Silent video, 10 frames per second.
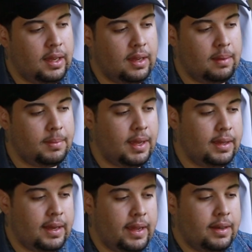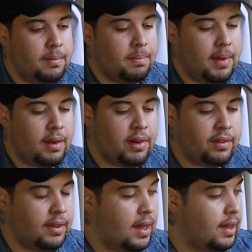I line up my
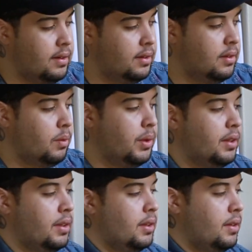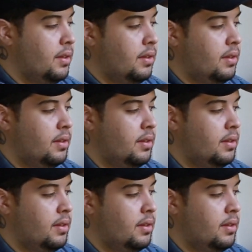red dot with the